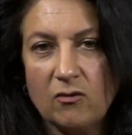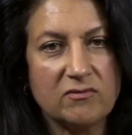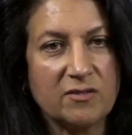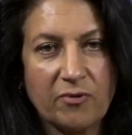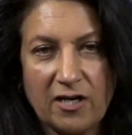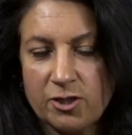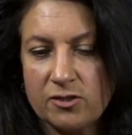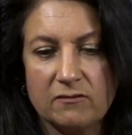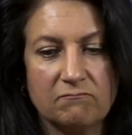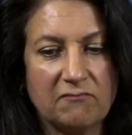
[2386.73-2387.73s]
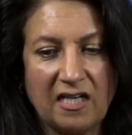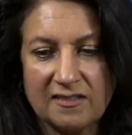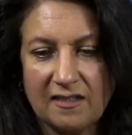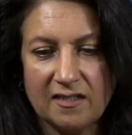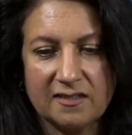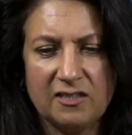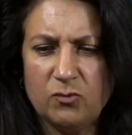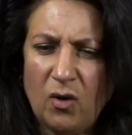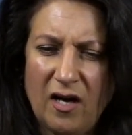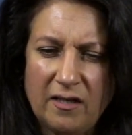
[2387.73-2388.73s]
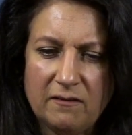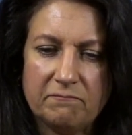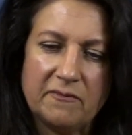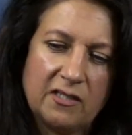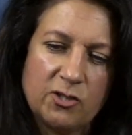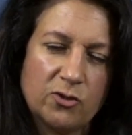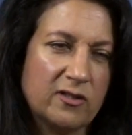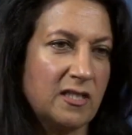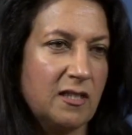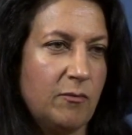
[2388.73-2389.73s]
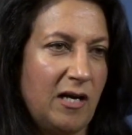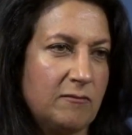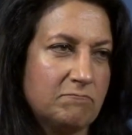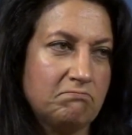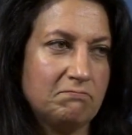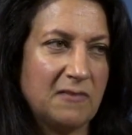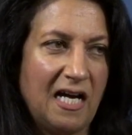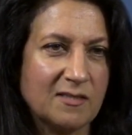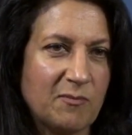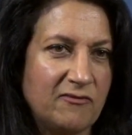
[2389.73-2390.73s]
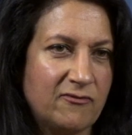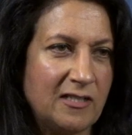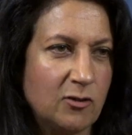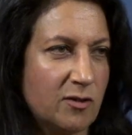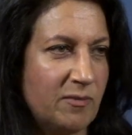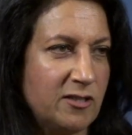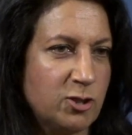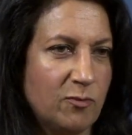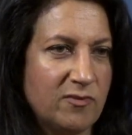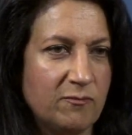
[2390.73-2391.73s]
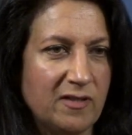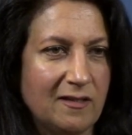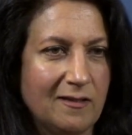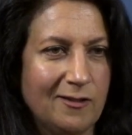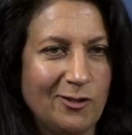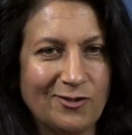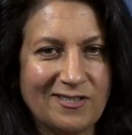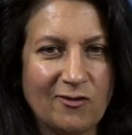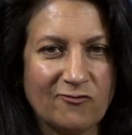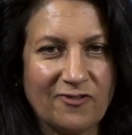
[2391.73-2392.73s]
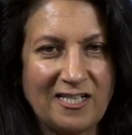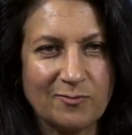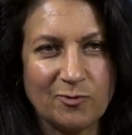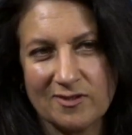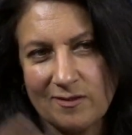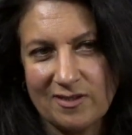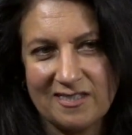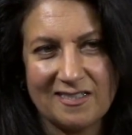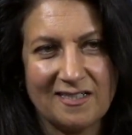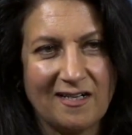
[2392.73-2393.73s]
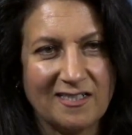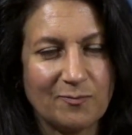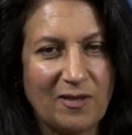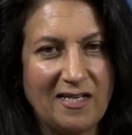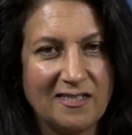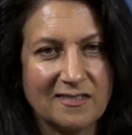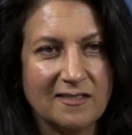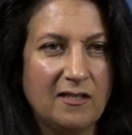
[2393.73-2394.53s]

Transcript: Depression, anxiety, why? Because you're thinking about, has my friend got a better job than me? You see on Facebook somebody's in a nice place,